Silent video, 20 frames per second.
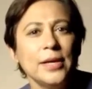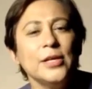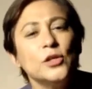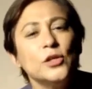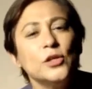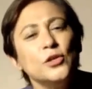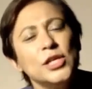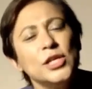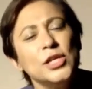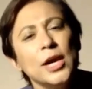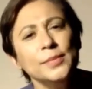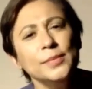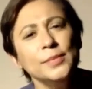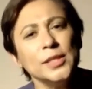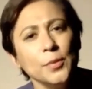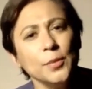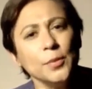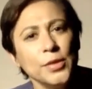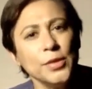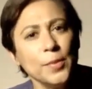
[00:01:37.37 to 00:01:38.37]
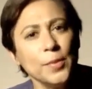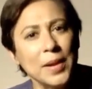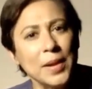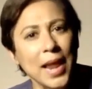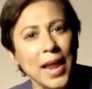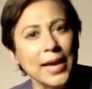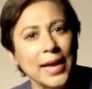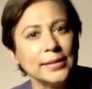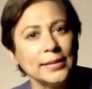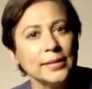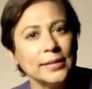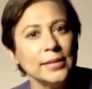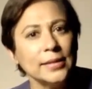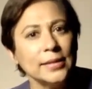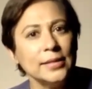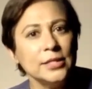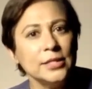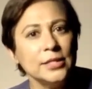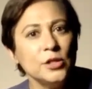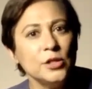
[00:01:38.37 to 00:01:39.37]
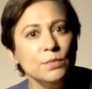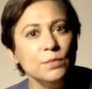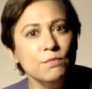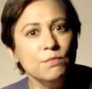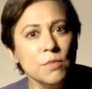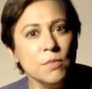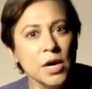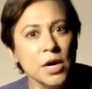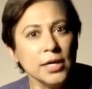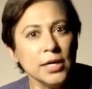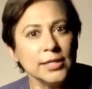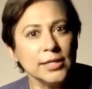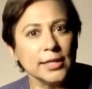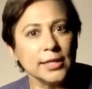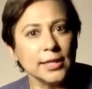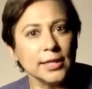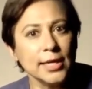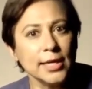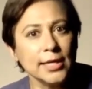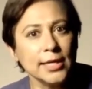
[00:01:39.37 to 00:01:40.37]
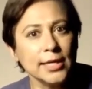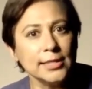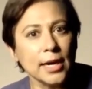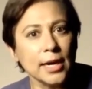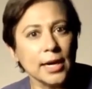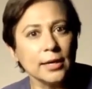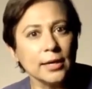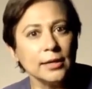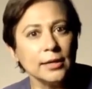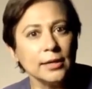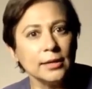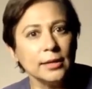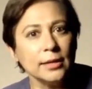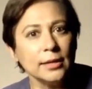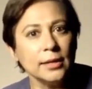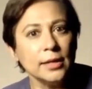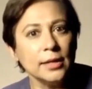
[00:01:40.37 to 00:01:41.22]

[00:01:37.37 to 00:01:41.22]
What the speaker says: So she comes up with a plan to murder King Duncan,